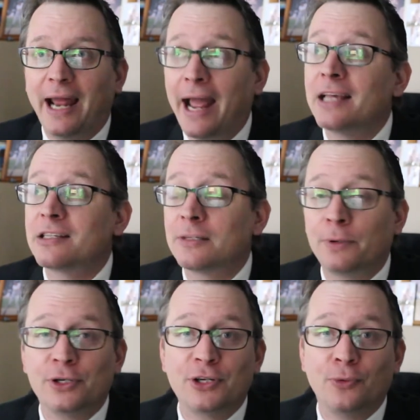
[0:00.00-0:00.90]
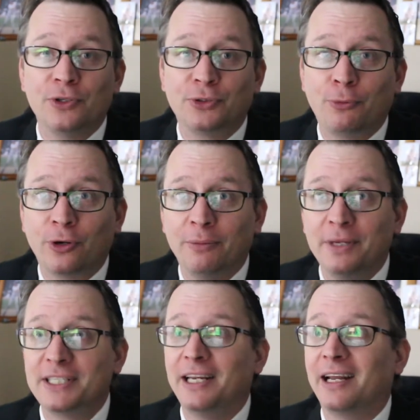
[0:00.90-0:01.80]
as this person was reported
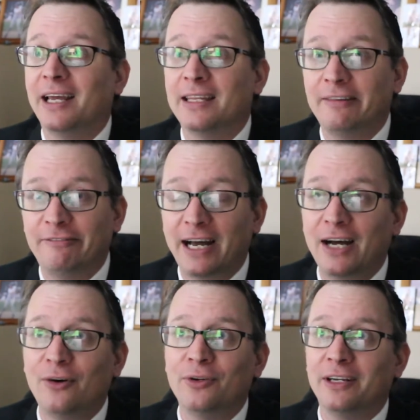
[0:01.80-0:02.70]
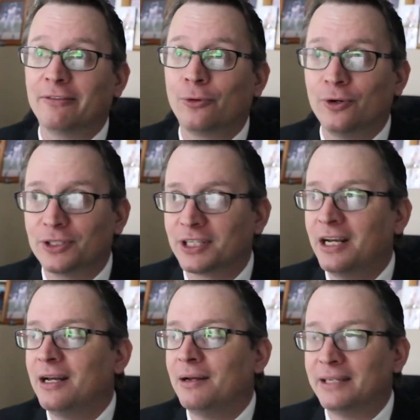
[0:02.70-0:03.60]
missing and then found, and of course,
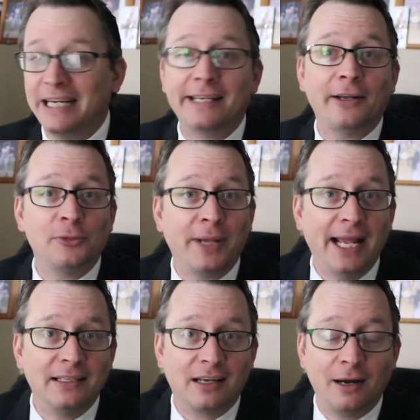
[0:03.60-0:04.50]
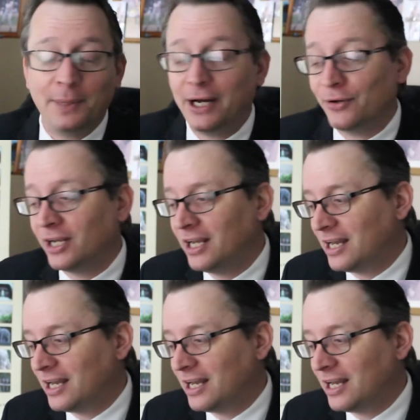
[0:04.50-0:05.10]
details began to come out.